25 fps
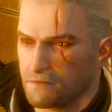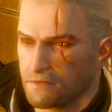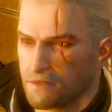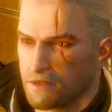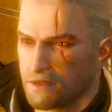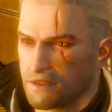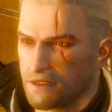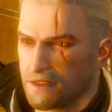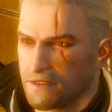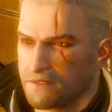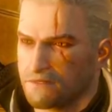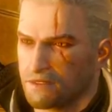It
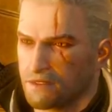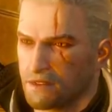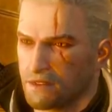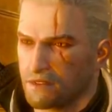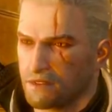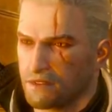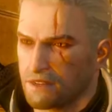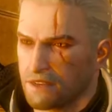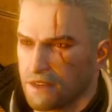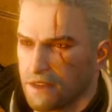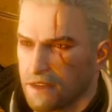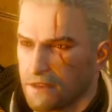was after
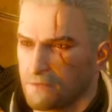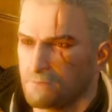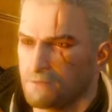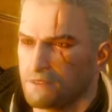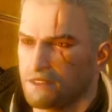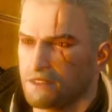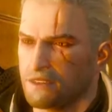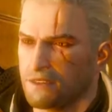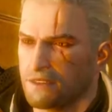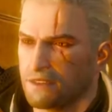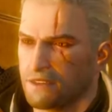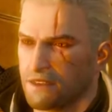her
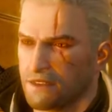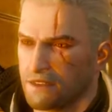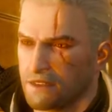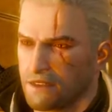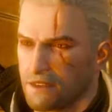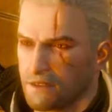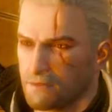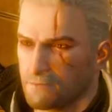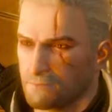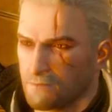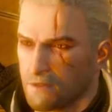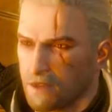time training
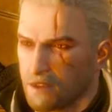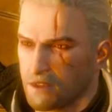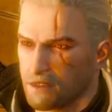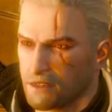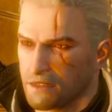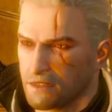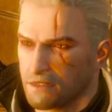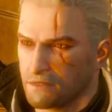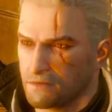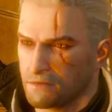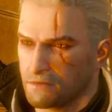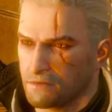at Kaer
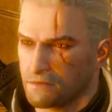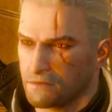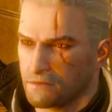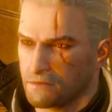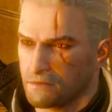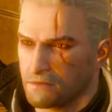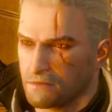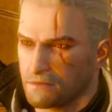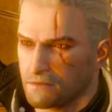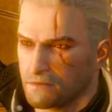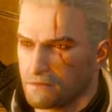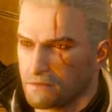Morhen.
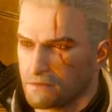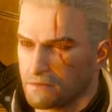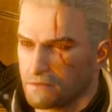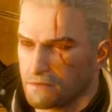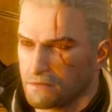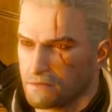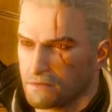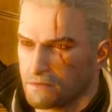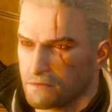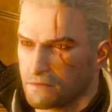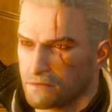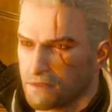
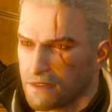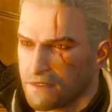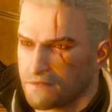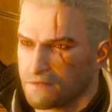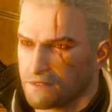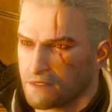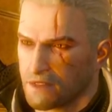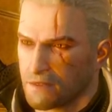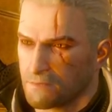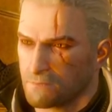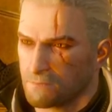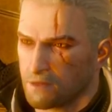
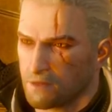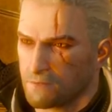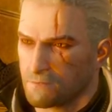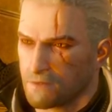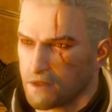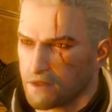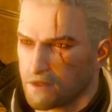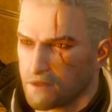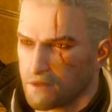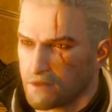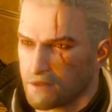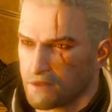After the
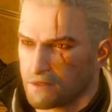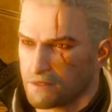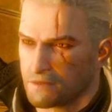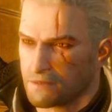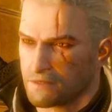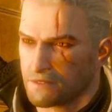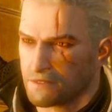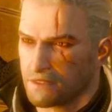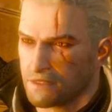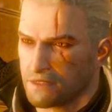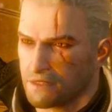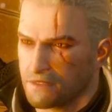moment when
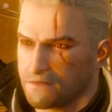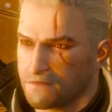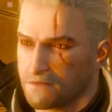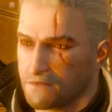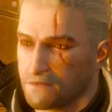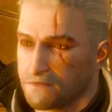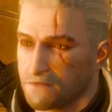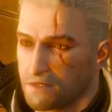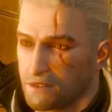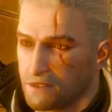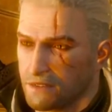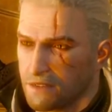
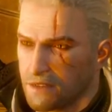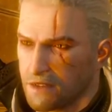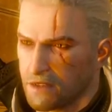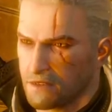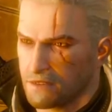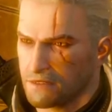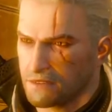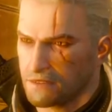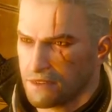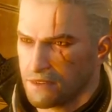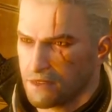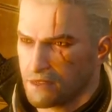Yennefer first
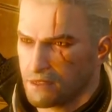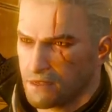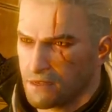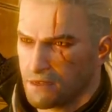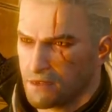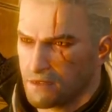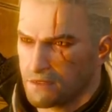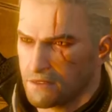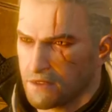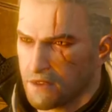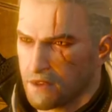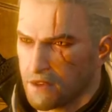called Ciri
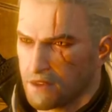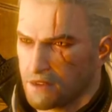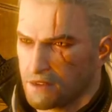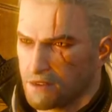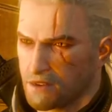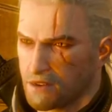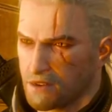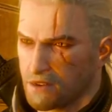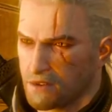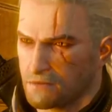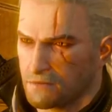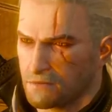her
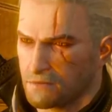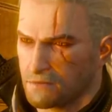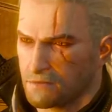daughter.